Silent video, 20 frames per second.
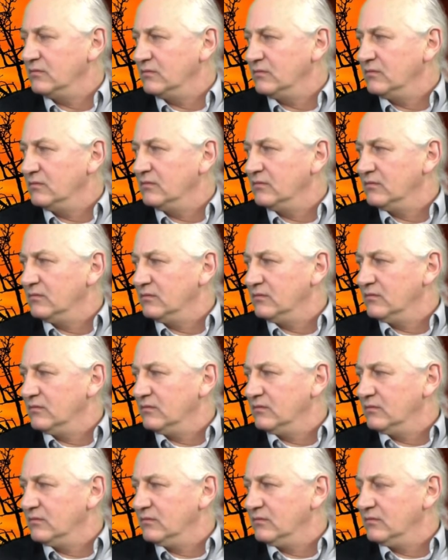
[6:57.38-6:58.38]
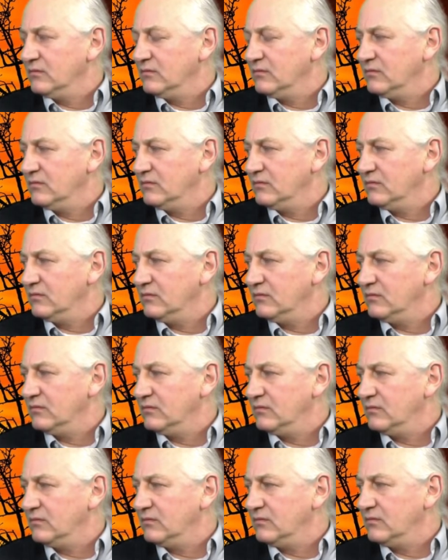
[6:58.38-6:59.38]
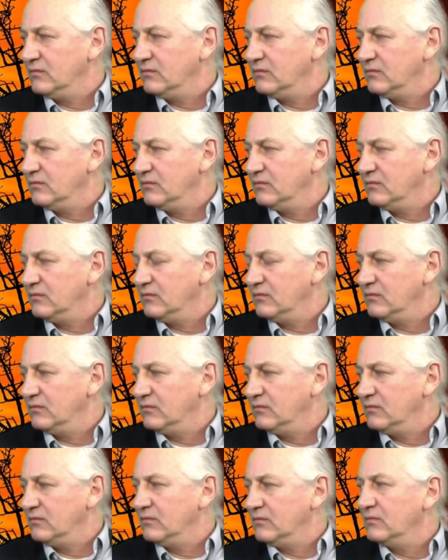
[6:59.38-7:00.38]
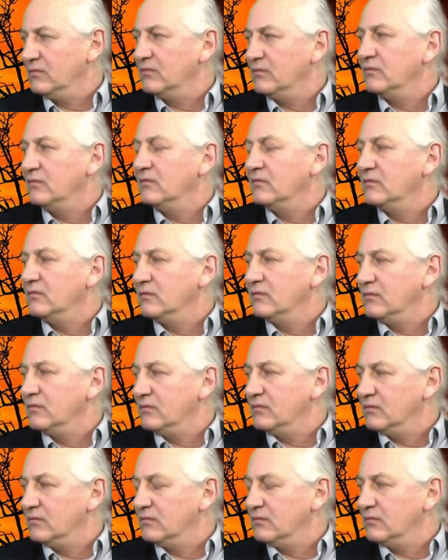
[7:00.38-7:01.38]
This person isn't speaking.